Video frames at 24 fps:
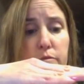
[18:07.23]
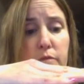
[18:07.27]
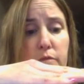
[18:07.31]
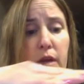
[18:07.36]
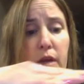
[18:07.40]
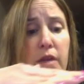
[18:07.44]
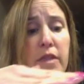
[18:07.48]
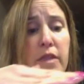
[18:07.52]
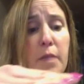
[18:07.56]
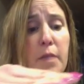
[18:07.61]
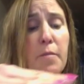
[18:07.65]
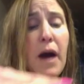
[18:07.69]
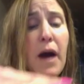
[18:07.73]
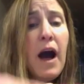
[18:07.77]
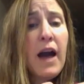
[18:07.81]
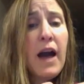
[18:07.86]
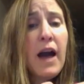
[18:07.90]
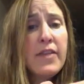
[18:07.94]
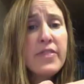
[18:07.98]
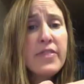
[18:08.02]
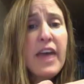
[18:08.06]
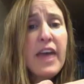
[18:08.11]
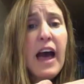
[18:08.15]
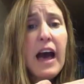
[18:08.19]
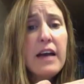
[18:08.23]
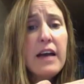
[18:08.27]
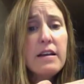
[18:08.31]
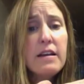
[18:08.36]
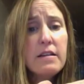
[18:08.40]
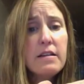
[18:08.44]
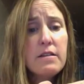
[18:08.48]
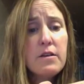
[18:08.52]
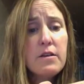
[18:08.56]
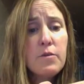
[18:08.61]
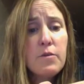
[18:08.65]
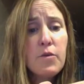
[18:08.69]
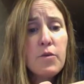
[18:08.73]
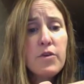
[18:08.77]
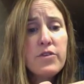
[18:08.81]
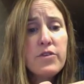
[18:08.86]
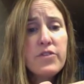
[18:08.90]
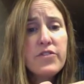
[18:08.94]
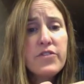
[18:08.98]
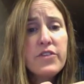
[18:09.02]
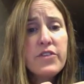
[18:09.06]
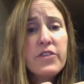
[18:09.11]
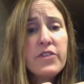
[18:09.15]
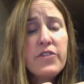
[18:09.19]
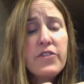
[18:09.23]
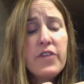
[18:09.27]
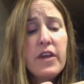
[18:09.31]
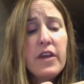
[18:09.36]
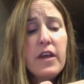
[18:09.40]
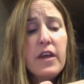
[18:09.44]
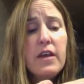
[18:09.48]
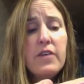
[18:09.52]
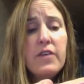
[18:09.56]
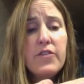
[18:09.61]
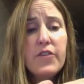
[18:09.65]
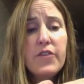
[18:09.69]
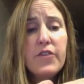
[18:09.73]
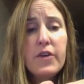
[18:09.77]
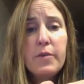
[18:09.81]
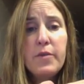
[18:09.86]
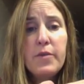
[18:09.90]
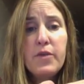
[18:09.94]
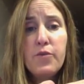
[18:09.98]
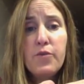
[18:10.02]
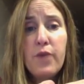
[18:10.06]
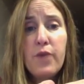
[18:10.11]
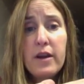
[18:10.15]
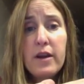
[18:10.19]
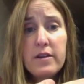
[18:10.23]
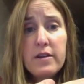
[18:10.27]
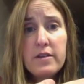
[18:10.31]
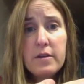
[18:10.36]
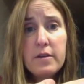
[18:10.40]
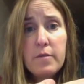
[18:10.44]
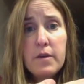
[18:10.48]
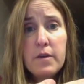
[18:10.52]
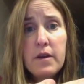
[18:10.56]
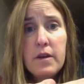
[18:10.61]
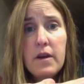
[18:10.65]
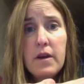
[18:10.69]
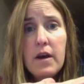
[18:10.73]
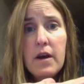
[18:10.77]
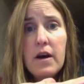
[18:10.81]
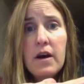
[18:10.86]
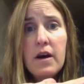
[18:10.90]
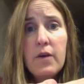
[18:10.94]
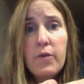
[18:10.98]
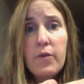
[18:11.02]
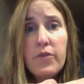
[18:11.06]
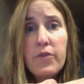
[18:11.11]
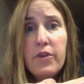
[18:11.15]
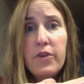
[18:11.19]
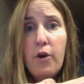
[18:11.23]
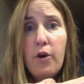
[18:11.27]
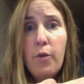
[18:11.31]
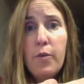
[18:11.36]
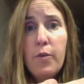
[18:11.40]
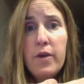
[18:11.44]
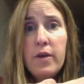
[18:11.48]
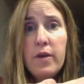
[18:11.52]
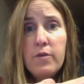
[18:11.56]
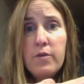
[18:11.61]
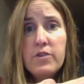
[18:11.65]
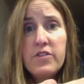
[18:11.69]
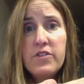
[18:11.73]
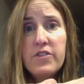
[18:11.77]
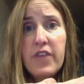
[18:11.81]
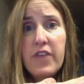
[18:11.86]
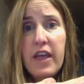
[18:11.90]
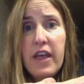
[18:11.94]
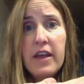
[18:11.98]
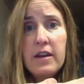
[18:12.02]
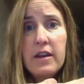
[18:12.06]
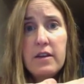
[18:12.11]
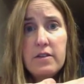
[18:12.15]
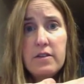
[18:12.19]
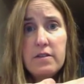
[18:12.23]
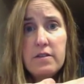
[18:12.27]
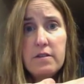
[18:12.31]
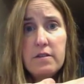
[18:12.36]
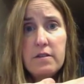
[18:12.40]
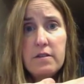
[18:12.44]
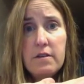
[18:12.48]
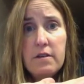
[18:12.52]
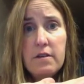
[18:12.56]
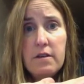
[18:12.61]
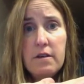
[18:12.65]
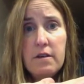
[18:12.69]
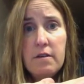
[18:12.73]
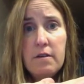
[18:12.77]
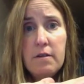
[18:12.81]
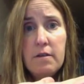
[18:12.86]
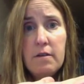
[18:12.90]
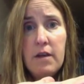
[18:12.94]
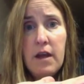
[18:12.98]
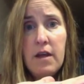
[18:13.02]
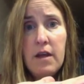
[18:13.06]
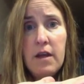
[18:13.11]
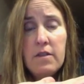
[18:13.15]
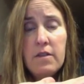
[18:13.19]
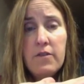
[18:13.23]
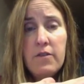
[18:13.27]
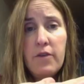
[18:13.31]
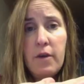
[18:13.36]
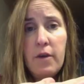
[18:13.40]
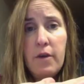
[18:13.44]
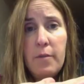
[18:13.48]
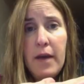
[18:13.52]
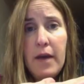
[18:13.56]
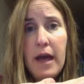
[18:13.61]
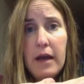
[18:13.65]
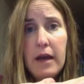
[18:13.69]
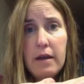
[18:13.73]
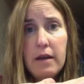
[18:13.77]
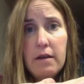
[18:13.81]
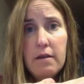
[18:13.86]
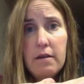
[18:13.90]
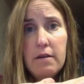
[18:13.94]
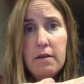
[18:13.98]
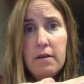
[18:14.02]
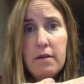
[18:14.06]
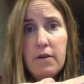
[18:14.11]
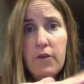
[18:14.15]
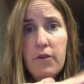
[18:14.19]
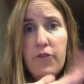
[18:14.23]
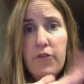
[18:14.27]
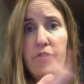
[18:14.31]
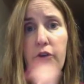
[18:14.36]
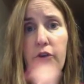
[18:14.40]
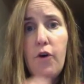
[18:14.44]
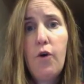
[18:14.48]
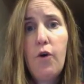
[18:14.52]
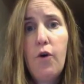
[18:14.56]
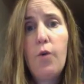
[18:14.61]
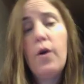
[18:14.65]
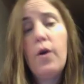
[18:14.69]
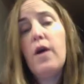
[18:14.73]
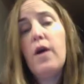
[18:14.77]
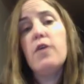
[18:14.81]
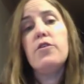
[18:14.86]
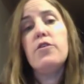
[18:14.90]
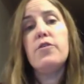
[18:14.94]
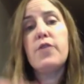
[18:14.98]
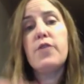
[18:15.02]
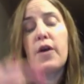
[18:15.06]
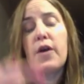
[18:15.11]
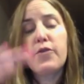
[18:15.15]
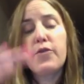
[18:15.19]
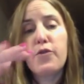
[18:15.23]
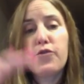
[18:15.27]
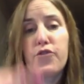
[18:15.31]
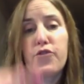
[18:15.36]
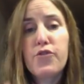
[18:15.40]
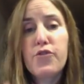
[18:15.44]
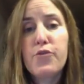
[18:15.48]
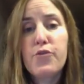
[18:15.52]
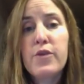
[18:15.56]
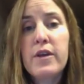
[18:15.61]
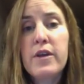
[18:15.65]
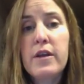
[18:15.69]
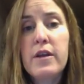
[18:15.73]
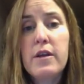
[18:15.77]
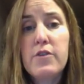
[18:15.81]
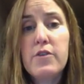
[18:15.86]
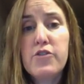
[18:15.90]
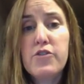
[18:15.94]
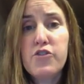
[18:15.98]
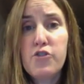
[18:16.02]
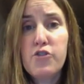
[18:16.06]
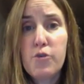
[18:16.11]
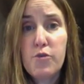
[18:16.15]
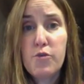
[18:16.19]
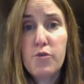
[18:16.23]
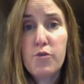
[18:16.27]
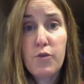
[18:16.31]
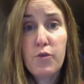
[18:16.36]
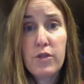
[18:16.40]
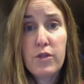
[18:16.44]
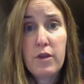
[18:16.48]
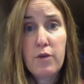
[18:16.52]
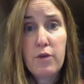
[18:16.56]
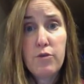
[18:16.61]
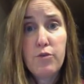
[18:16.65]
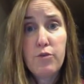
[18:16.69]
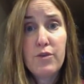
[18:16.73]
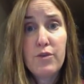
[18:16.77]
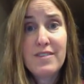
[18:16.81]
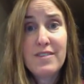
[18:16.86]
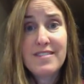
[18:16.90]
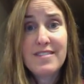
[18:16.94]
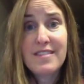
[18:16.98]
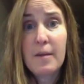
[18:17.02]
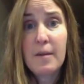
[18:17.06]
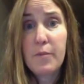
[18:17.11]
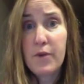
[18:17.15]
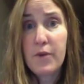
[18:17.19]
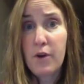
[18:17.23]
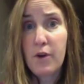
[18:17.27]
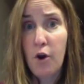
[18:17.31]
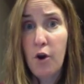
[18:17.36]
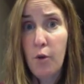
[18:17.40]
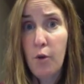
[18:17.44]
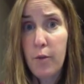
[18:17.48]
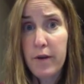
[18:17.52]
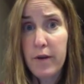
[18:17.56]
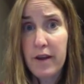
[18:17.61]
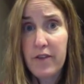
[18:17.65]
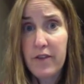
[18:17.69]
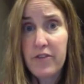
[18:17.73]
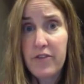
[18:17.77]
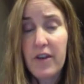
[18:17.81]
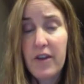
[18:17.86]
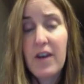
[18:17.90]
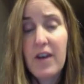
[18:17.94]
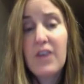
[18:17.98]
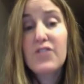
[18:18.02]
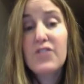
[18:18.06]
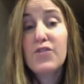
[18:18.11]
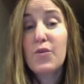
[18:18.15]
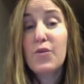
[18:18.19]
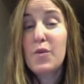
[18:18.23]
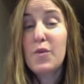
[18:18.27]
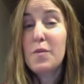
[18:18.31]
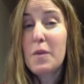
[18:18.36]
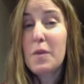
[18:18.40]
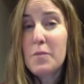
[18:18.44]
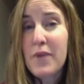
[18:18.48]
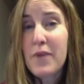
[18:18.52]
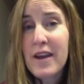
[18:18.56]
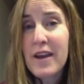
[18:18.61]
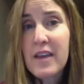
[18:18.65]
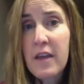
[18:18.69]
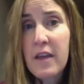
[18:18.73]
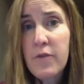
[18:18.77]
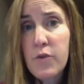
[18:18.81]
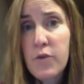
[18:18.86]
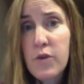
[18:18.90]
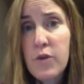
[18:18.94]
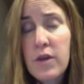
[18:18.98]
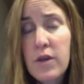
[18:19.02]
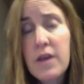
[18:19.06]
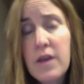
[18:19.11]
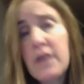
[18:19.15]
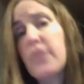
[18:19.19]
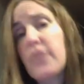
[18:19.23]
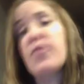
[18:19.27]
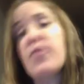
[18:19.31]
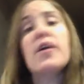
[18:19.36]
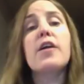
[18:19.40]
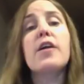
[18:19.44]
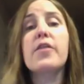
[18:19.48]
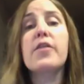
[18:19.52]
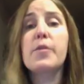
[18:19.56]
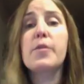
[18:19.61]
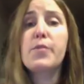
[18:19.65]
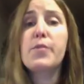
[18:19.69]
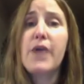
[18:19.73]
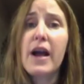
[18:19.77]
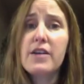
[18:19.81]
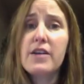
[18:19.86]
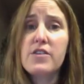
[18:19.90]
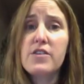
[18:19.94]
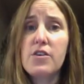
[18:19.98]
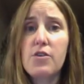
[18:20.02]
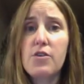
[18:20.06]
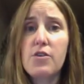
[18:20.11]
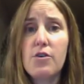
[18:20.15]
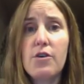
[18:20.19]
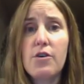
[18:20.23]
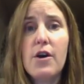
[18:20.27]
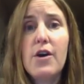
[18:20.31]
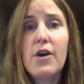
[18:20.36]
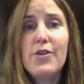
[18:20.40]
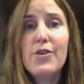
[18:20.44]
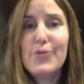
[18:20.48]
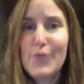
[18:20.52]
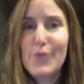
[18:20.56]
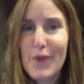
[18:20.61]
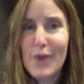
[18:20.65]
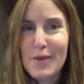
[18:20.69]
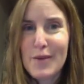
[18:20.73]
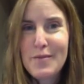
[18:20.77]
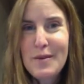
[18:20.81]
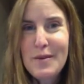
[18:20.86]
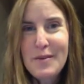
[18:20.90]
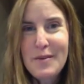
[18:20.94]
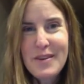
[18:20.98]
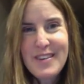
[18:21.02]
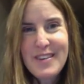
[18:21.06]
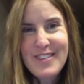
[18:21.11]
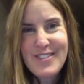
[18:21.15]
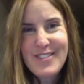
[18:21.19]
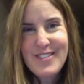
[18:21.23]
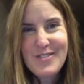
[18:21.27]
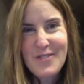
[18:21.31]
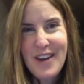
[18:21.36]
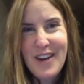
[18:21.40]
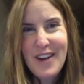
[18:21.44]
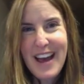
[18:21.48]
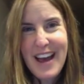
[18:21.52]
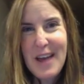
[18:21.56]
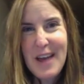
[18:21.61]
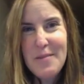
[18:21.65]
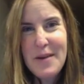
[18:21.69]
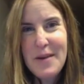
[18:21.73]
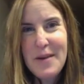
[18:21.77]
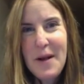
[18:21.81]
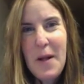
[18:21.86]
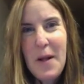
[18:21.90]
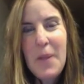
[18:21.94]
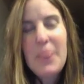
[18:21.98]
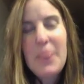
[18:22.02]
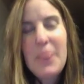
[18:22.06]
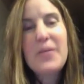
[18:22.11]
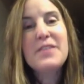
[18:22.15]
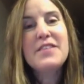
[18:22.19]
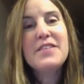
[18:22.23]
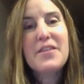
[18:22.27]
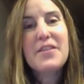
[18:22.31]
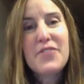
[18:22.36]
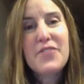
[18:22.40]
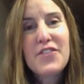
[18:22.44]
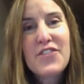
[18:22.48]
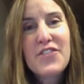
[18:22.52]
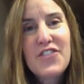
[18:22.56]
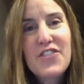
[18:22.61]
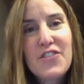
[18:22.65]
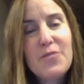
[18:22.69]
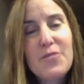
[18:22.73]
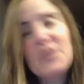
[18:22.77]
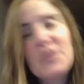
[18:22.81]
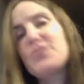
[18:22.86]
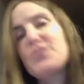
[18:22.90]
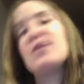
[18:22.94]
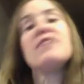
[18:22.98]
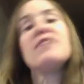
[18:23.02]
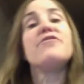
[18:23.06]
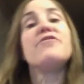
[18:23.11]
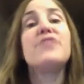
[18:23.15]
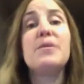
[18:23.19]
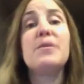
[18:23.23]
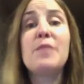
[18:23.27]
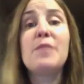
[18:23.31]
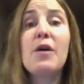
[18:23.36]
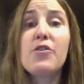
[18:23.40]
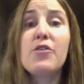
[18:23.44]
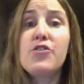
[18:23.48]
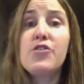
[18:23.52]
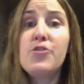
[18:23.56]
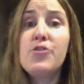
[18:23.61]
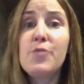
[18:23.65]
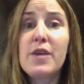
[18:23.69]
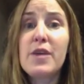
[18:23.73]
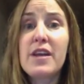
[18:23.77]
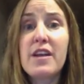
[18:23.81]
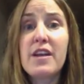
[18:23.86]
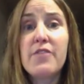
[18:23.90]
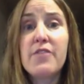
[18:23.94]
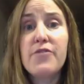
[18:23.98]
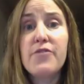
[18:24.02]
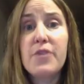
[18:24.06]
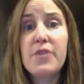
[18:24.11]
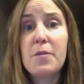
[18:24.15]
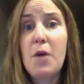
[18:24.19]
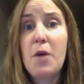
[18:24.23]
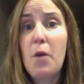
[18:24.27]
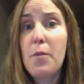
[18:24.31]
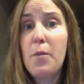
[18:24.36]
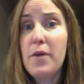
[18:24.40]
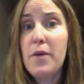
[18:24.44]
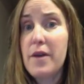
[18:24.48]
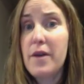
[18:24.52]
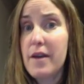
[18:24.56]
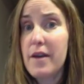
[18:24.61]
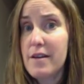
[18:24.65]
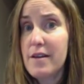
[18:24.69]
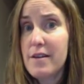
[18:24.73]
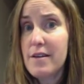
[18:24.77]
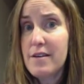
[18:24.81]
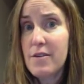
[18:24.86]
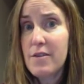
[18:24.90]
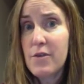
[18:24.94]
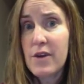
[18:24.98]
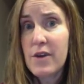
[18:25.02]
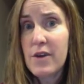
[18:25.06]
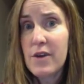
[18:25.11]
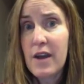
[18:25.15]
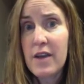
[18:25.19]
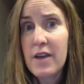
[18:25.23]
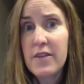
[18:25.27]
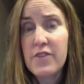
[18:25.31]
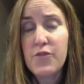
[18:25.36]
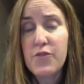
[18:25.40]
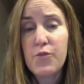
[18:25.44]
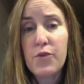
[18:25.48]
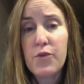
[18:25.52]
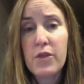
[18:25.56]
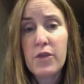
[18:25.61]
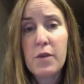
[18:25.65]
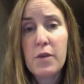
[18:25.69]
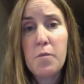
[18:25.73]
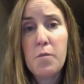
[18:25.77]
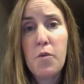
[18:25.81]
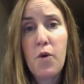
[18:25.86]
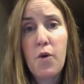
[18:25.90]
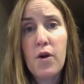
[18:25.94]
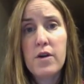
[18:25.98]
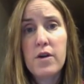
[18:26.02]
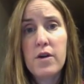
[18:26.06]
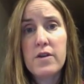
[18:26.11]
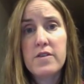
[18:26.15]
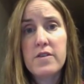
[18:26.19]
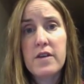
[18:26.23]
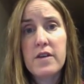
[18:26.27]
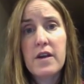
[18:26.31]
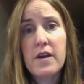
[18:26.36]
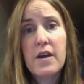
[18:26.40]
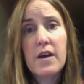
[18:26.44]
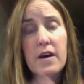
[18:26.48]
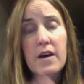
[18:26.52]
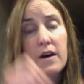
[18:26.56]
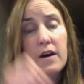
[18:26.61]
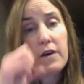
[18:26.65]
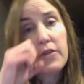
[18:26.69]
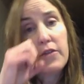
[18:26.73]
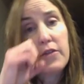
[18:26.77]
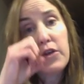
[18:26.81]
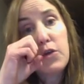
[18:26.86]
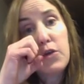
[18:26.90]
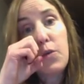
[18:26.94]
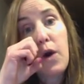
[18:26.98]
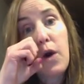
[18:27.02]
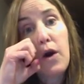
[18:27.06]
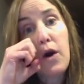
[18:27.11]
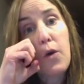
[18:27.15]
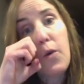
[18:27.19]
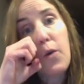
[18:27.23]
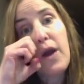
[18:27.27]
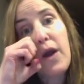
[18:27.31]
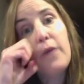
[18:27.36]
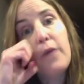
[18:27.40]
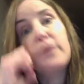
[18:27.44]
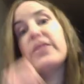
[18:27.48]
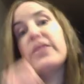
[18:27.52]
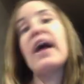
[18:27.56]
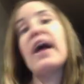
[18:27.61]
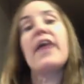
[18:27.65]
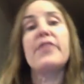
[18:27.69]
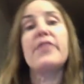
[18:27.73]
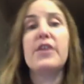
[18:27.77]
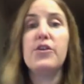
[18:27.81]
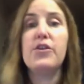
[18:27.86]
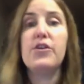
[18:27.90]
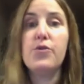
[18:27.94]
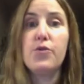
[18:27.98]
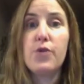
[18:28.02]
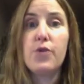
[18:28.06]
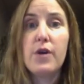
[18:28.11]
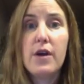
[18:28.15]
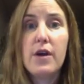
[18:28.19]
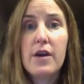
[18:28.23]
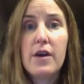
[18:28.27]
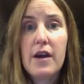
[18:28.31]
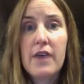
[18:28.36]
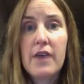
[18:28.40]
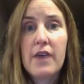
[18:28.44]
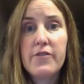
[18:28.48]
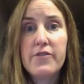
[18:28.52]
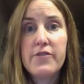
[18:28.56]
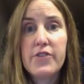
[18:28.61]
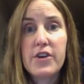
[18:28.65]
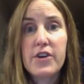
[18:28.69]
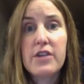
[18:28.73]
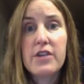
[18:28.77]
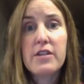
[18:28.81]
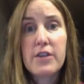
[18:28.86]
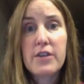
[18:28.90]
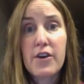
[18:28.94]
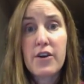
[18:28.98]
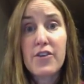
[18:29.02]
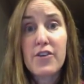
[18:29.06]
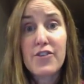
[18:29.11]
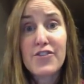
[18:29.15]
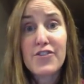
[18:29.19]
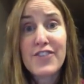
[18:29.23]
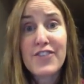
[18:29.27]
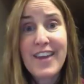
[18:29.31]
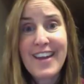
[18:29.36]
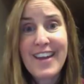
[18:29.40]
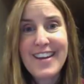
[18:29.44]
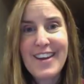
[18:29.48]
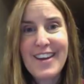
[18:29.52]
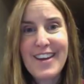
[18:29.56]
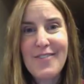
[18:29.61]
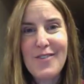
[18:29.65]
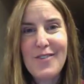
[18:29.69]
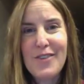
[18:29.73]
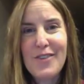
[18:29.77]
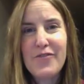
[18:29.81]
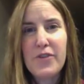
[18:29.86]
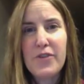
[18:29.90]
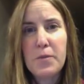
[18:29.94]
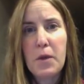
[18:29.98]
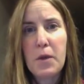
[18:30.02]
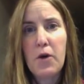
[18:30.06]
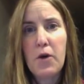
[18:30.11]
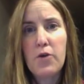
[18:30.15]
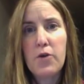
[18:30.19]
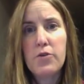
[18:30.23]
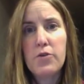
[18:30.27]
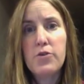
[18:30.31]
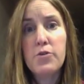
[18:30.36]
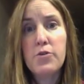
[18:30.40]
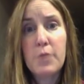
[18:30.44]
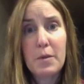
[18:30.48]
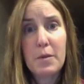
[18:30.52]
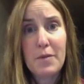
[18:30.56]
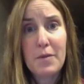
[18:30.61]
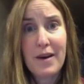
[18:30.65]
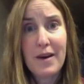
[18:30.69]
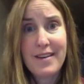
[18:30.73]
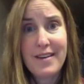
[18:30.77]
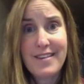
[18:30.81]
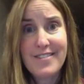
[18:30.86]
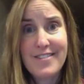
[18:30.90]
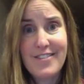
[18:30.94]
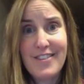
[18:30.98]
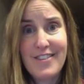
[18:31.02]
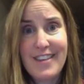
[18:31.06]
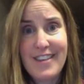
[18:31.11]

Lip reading: And then behind that, a little more distance, is going to be the rectum with the opening, which is the anus, okay, in the very back. So you've got those three tubes with their three separate openings. So remember I gave you the hint that on the practical, you want to be able to describe the differences between a female human and a female pig, okay? That's really important that you walk away with that you have a very clear understanding of what female human bodies are